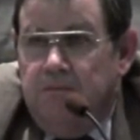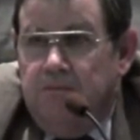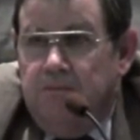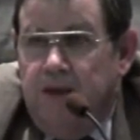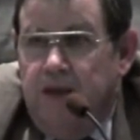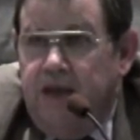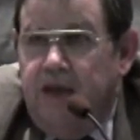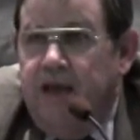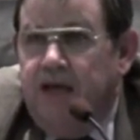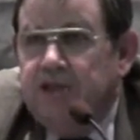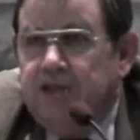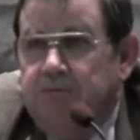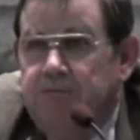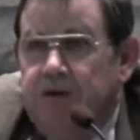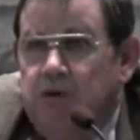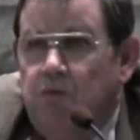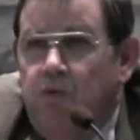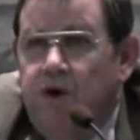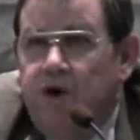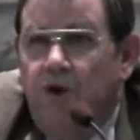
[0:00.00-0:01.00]
He has to
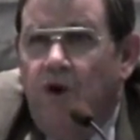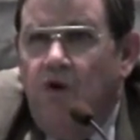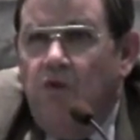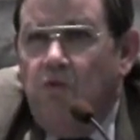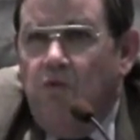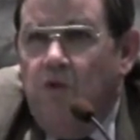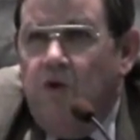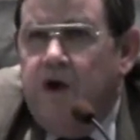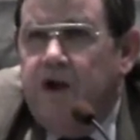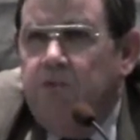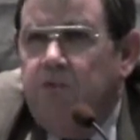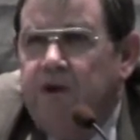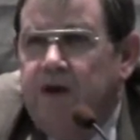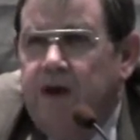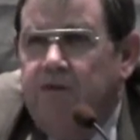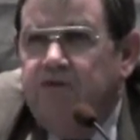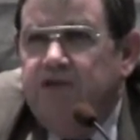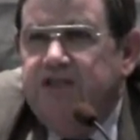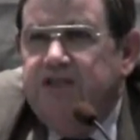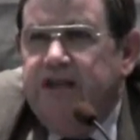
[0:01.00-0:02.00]
be one-on-one
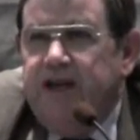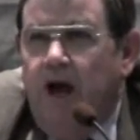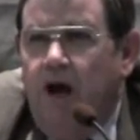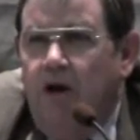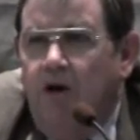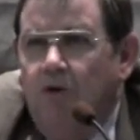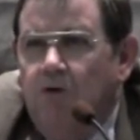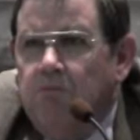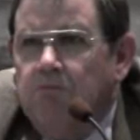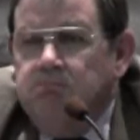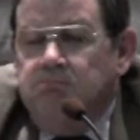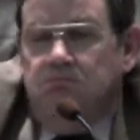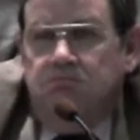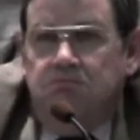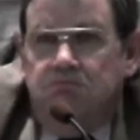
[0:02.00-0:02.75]
whenever he's at home.